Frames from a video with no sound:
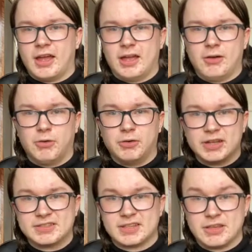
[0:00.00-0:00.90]
or
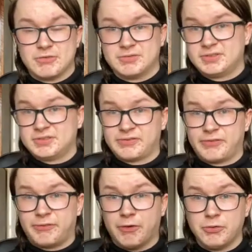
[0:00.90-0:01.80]
leaders that you
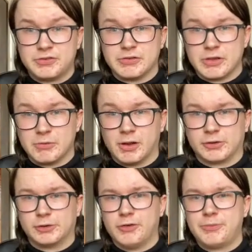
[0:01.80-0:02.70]
thought you knew a
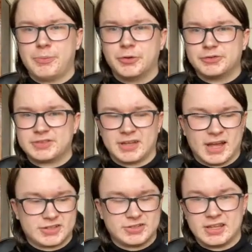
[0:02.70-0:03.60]
lot of, but
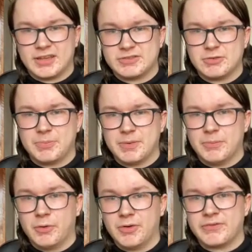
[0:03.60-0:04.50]
actually gives you a bit
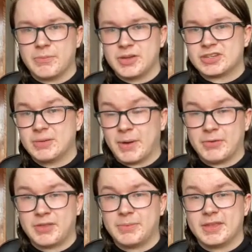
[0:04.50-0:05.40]
more information
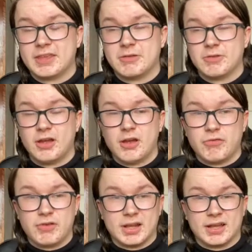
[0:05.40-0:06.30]
about them than you
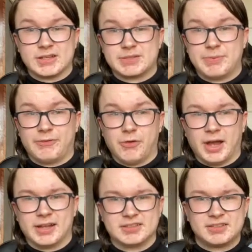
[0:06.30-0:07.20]
realised
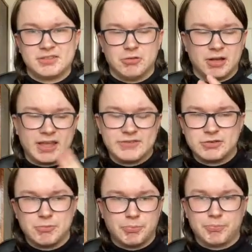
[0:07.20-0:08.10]
beforehand. It gives
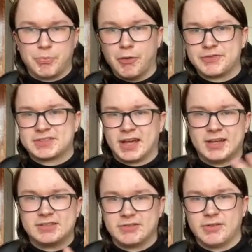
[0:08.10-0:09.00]
you both
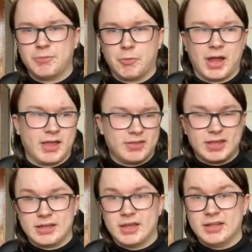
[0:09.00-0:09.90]
sides of them, where
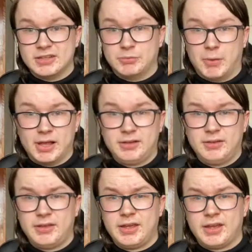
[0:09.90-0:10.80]
they did
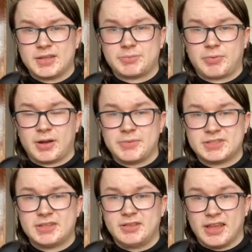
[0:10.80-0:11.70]
well as Prime
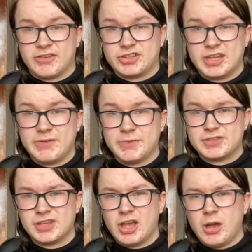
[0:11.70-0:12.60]
Minister, their
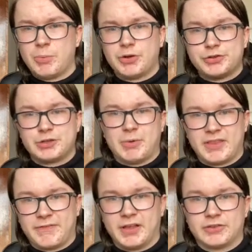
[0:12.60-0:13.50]
achievements, but also where
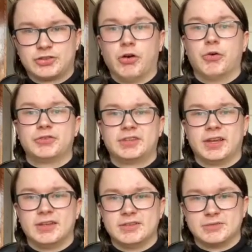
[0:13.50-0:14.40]
they fell short
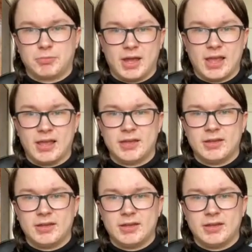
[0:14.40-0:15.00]
and where,